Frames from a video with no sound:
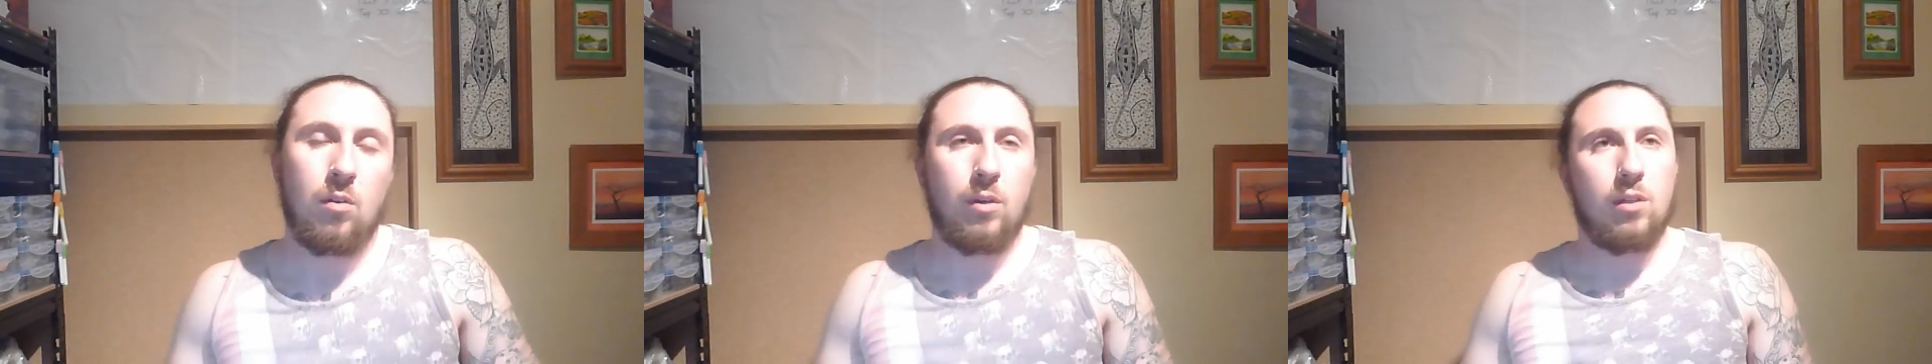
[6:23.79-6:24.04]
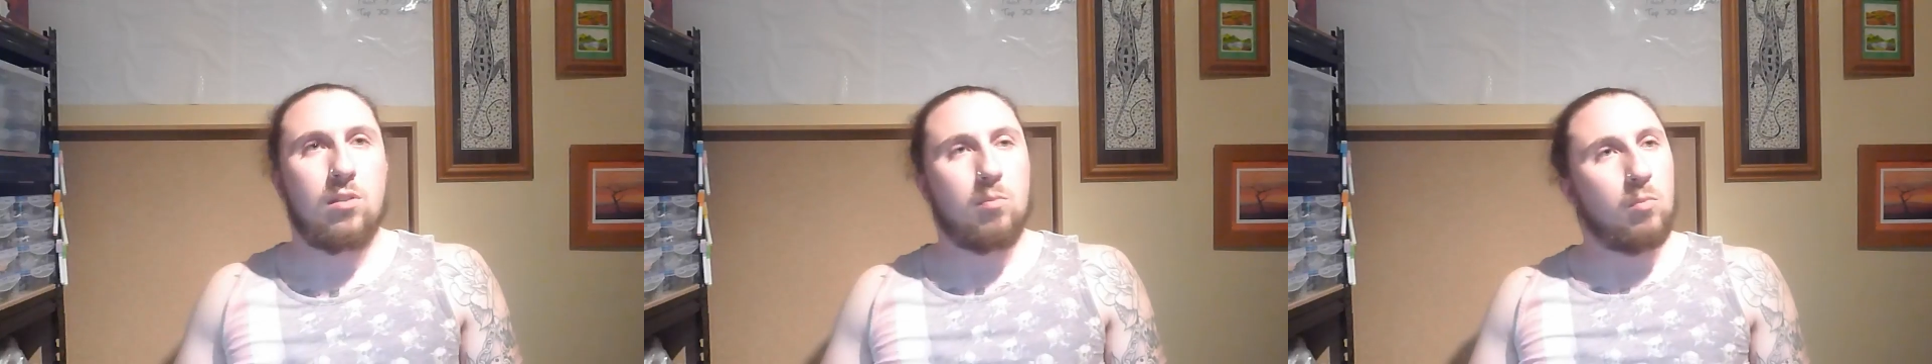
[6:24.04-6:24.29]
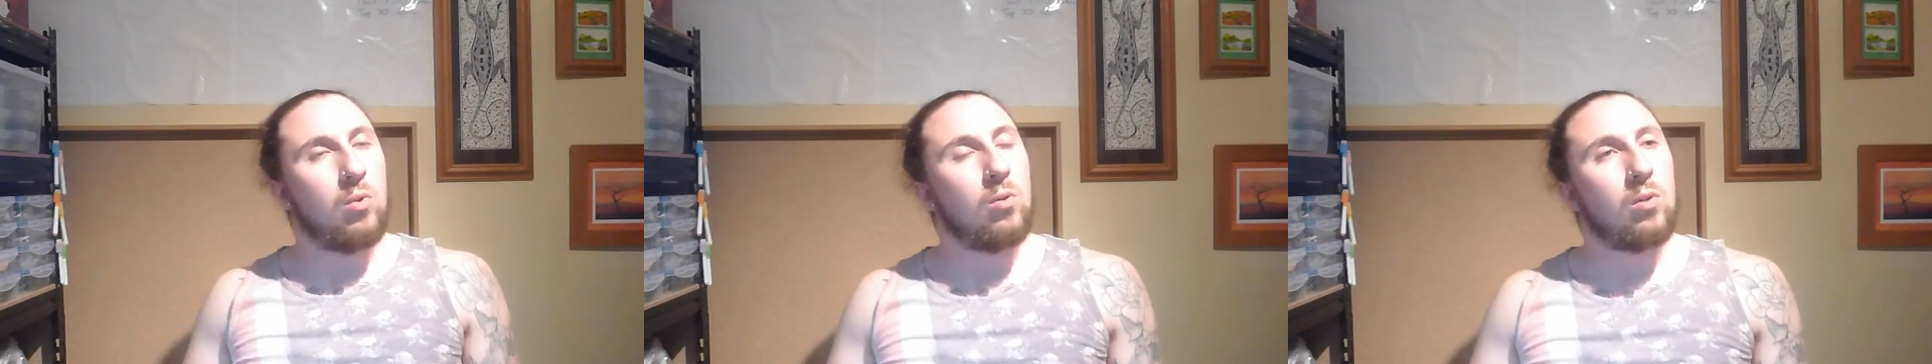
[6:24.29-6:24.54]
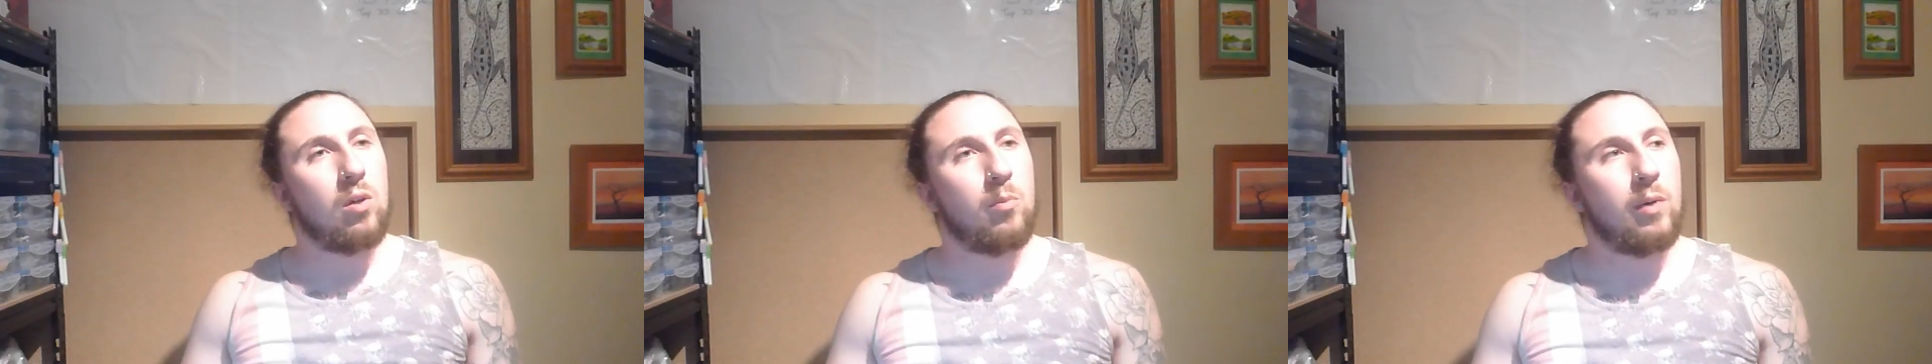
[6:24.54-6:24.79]
had some more
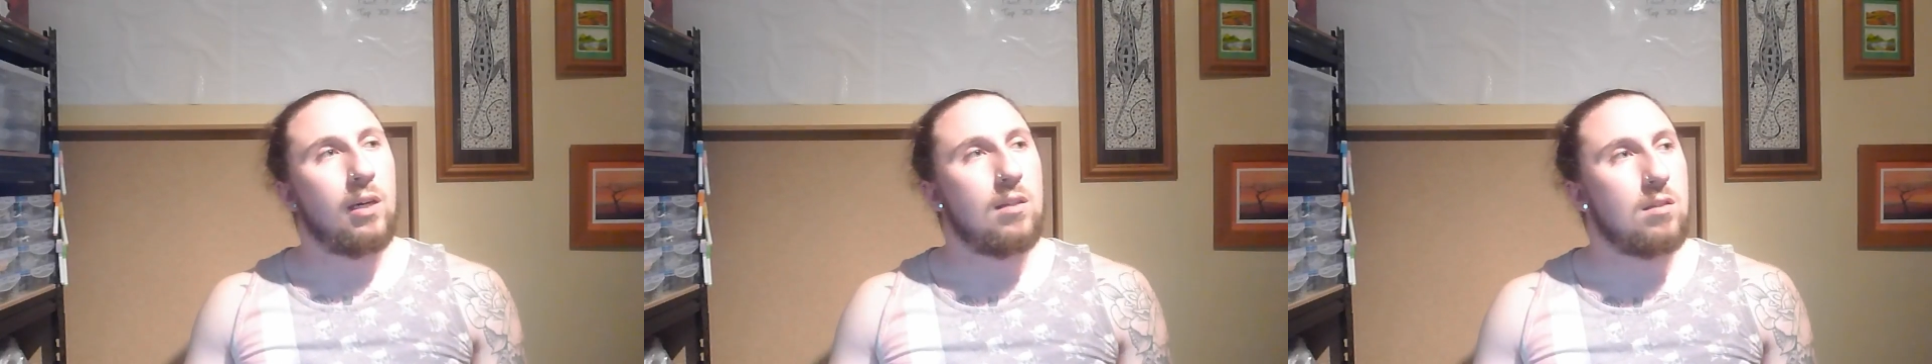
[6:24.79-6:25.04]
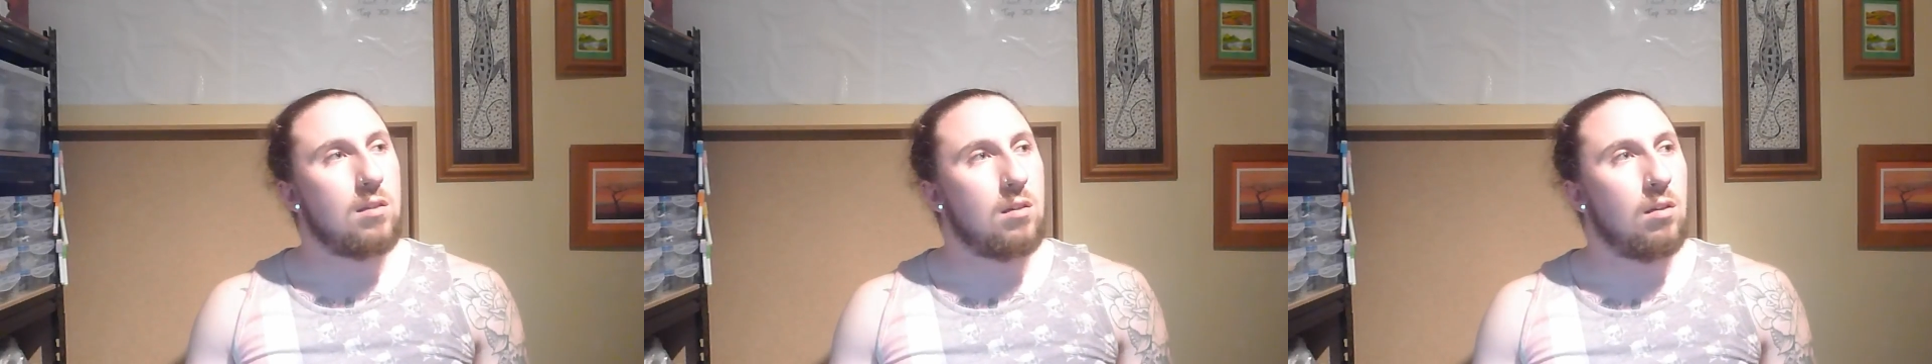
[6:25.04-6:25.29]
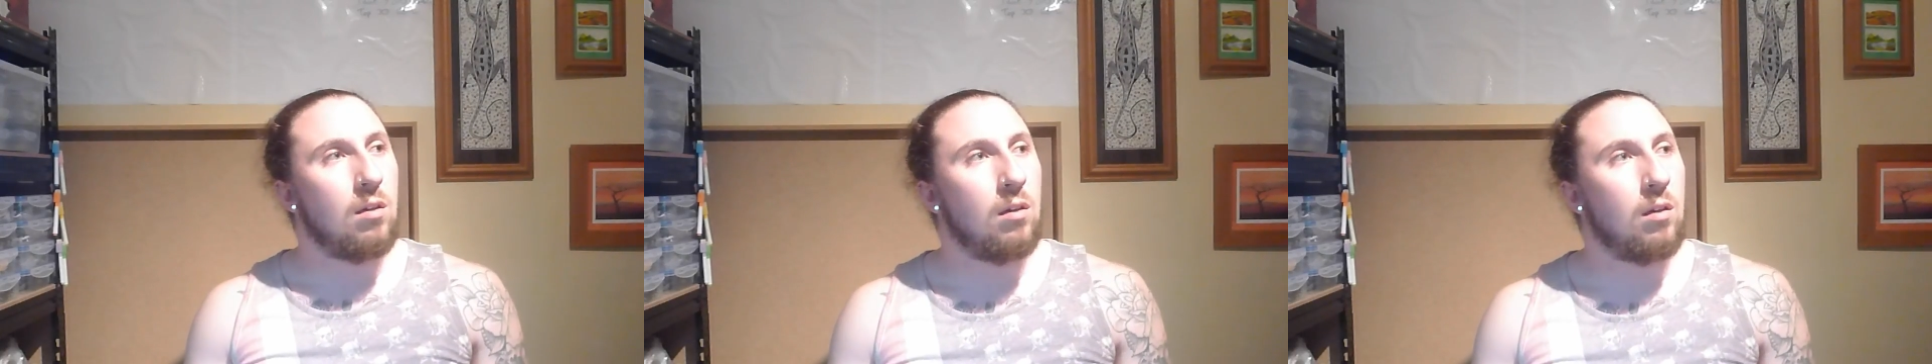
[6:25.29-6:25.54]
combats,